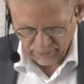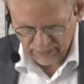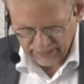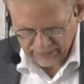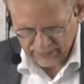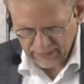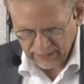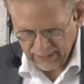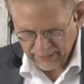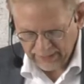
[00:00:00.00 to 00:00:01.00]
Thus,
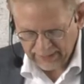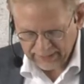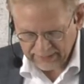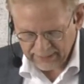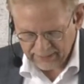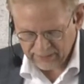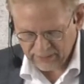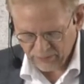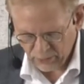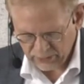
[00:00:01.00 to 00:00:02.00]
there
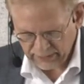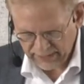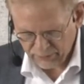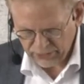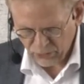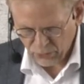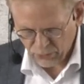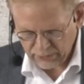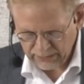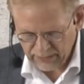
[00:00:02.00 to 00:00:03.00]
exists what can be
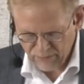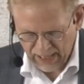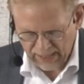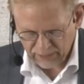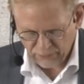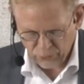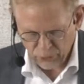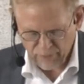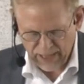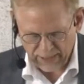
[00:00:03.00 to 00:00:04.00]
called a demand for
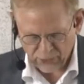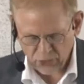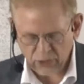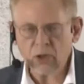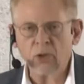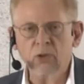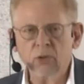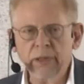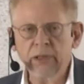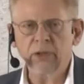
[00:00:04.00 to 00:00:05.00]
a Marxian
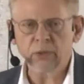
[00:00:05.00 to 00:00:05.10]
concrete